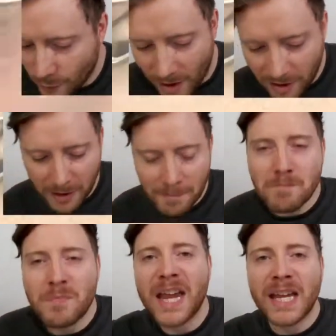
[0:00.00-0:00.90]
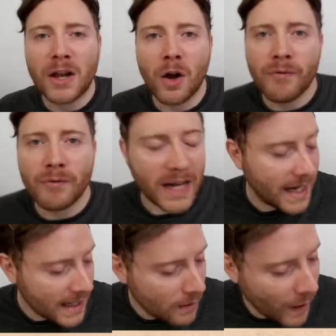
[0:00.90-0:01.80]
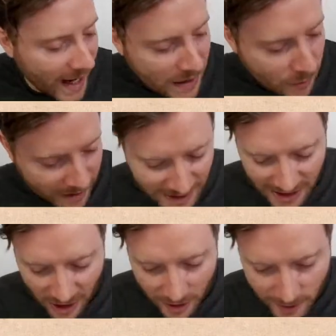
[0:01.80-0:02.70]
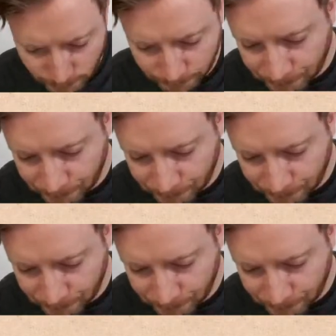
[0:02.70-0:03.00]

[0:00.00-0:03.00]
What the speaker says: rather than pinging off and hitting anyone in the eye.